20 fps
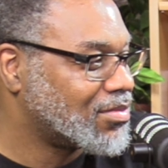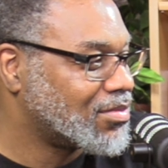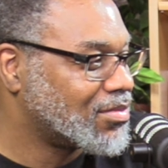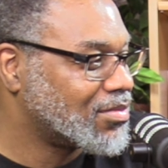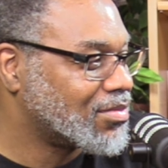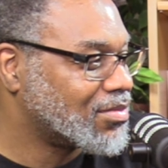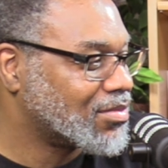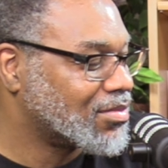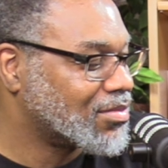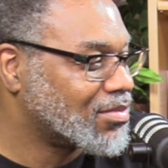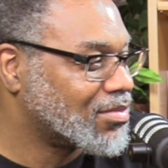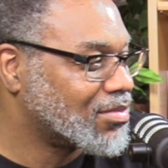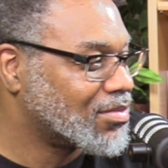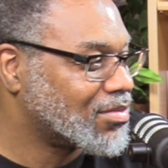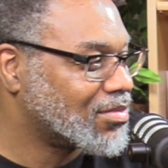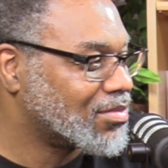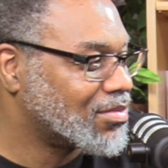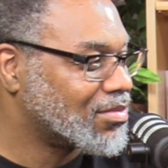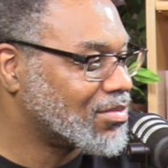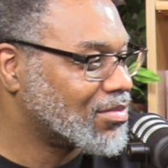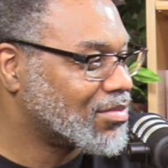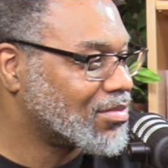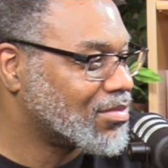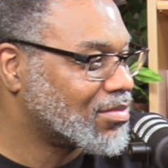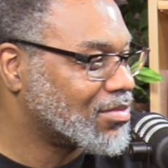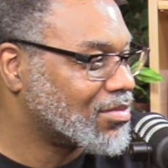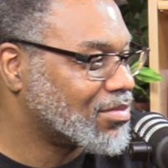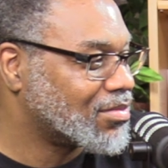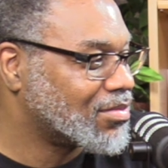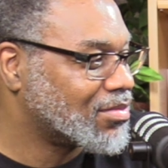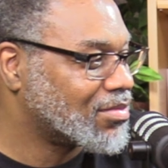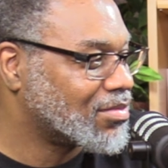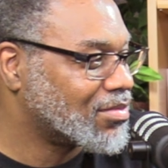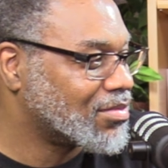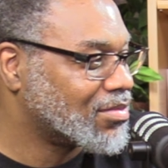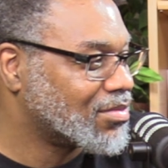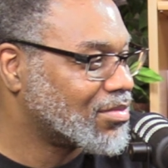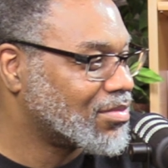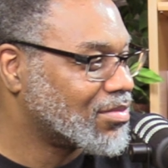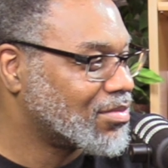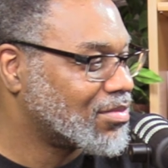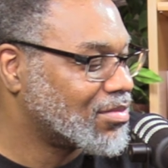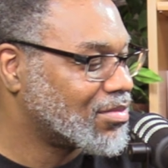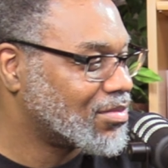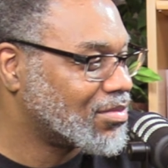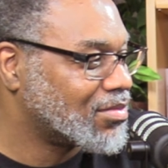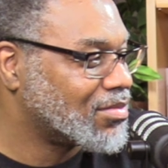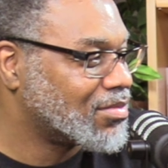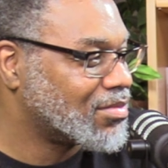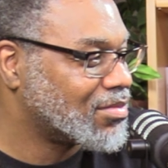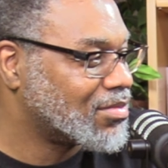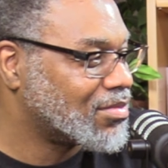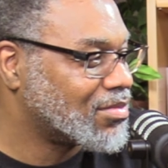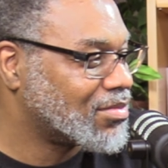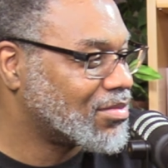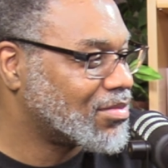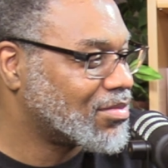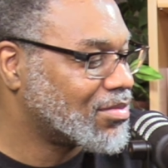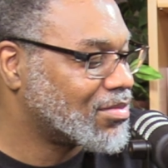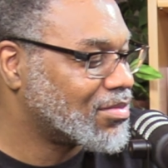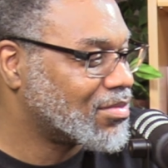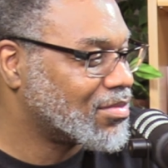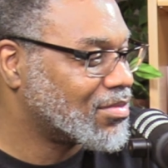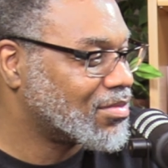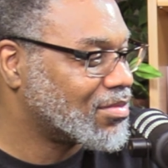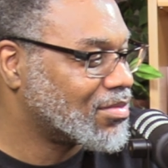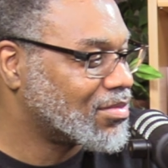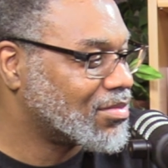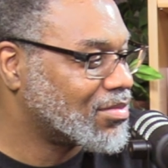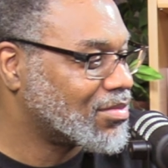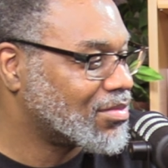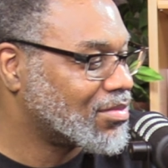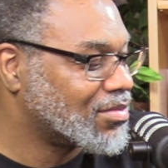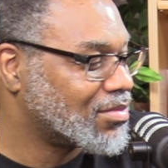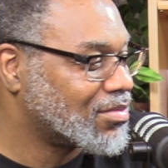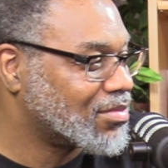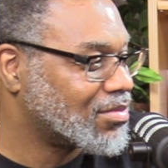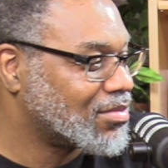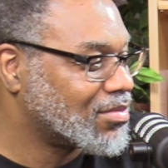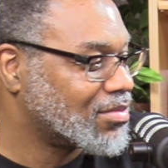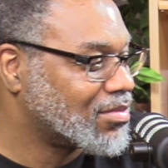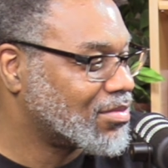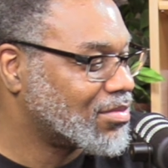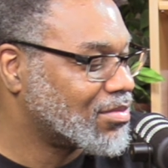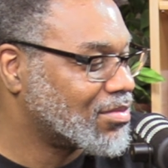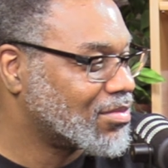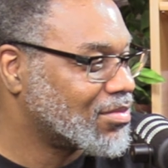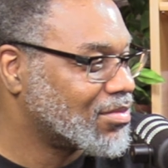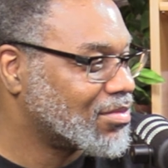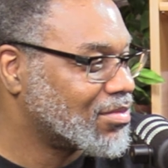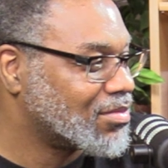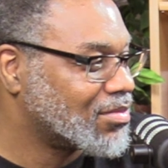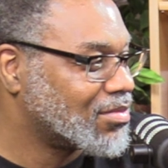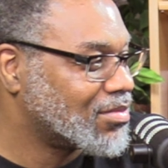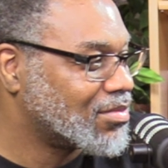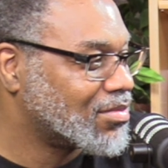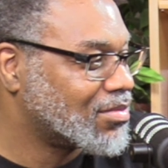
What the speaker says: [no speech]